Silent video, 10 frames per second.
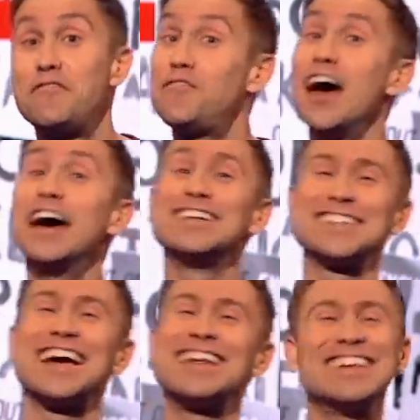Fair to
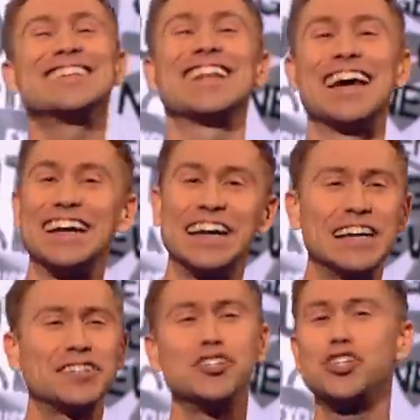say, this lady
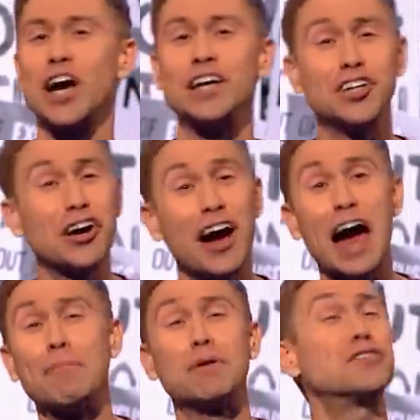isn't changing her
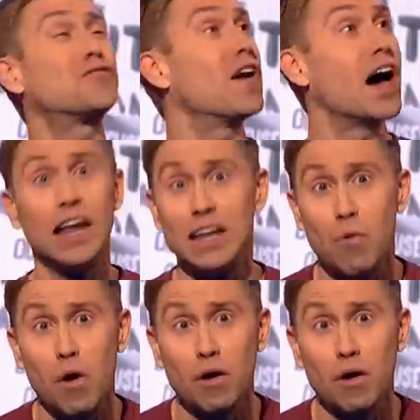habits for anyone.